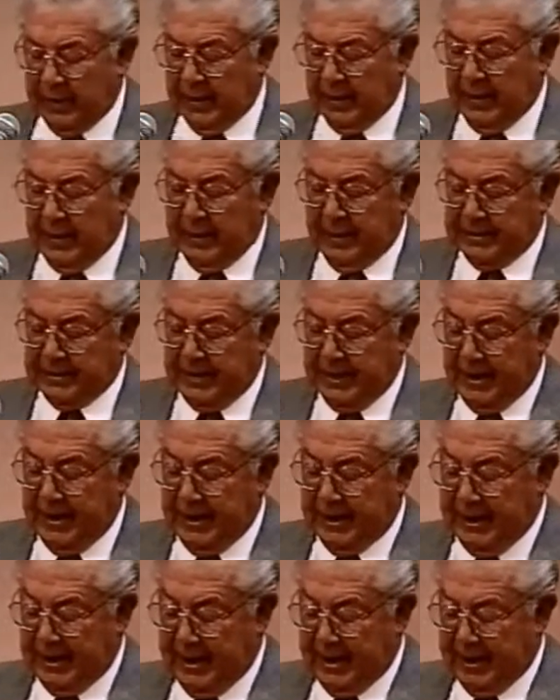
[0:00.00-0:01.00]
the As I
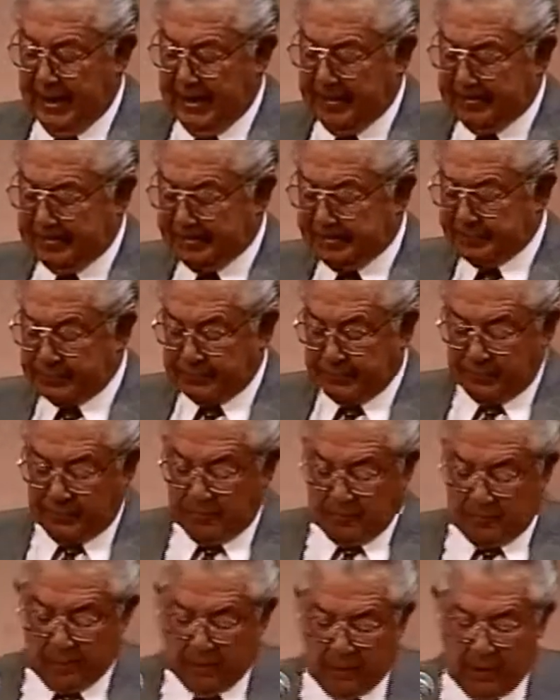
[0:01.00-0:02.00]
indicated,
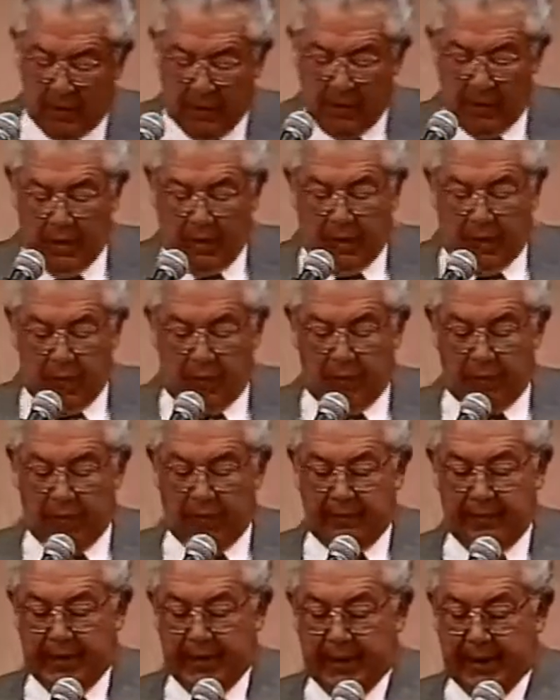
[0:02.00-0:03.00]
we have
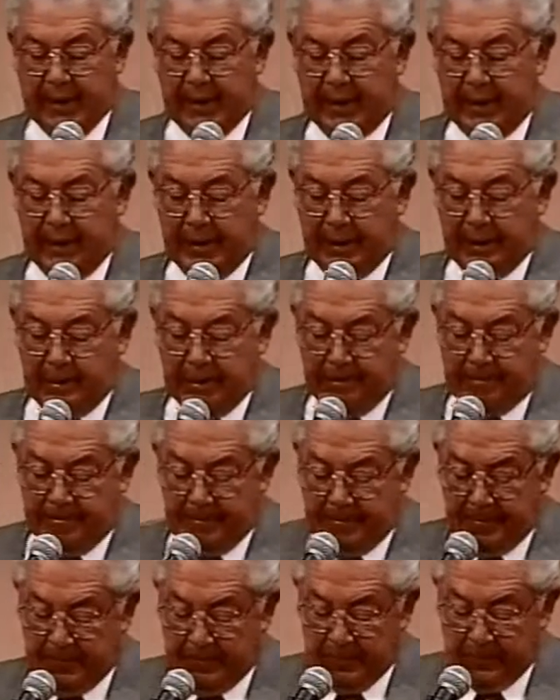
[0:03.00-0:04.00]
added uh,
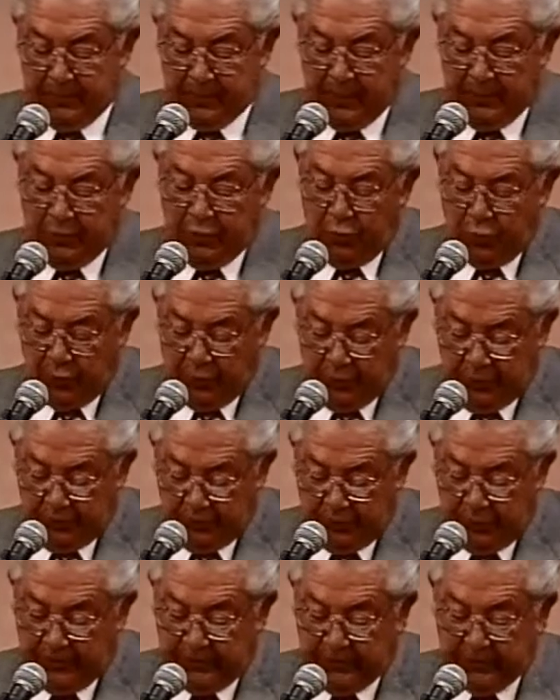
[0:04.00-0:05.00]
some
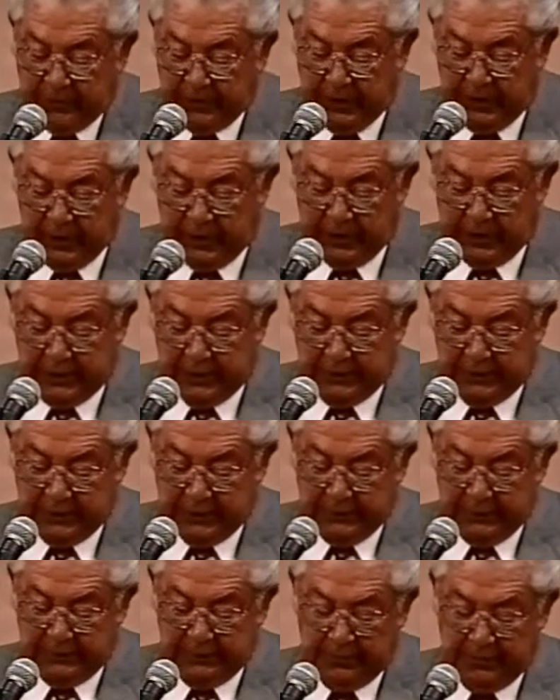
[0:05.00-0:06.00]
23 facilities
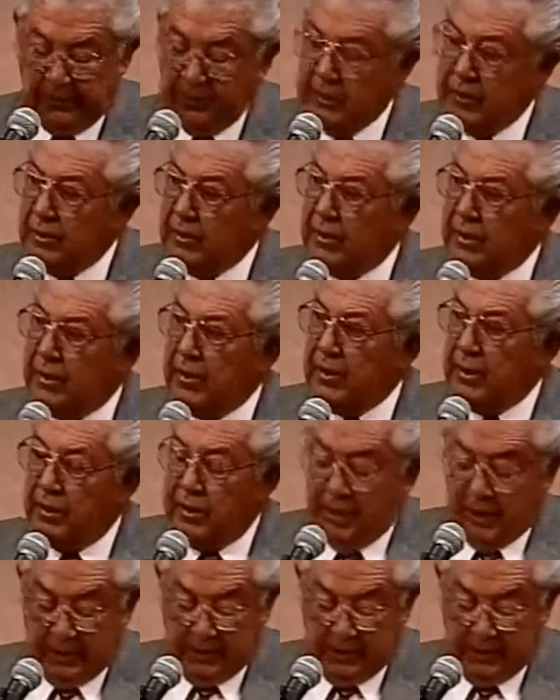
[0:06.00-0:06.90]
in the